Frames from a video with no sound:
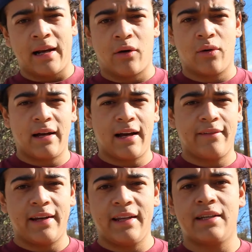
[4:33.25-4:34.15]
I won't have
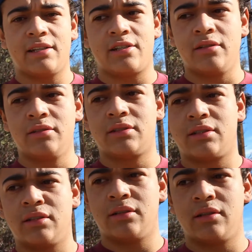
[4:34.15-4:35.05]
any
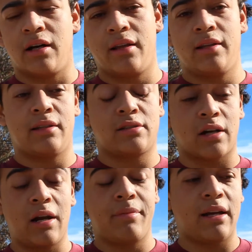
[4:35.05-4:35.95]
issues other than
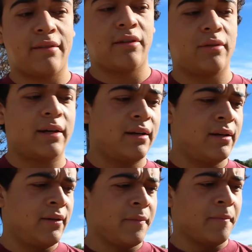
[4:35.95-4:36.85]
scraping everywhere.
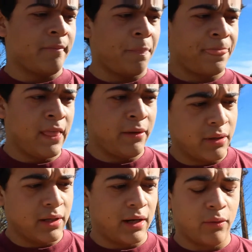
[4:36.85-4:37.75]

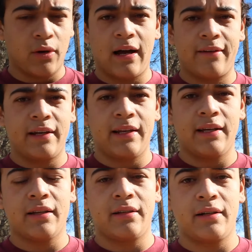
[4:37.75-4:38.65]
But I won't have any
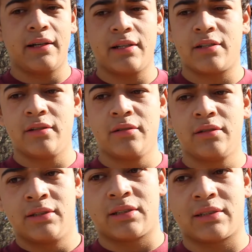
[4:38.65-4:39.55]
other issues
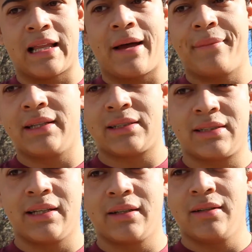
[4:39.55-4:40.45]
to slamming this
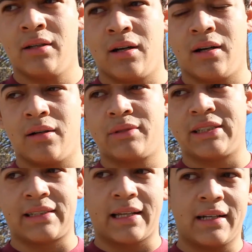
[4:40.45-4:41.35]
thing,
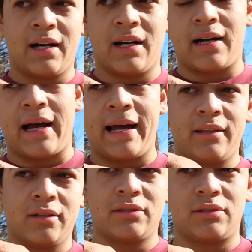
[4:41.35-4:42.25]
since I had
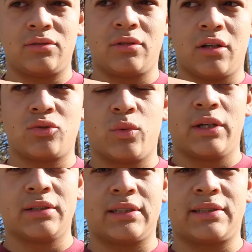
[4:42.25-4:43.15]
those
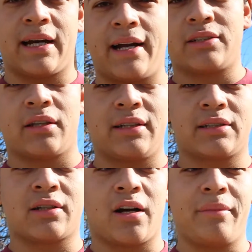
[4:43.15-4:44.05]
wheels and tires on this
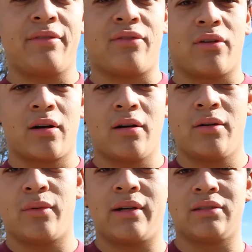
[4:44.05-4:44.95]
car before
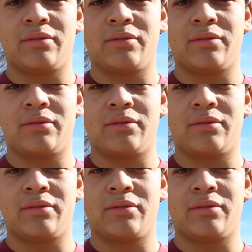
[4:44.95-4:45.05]
when it was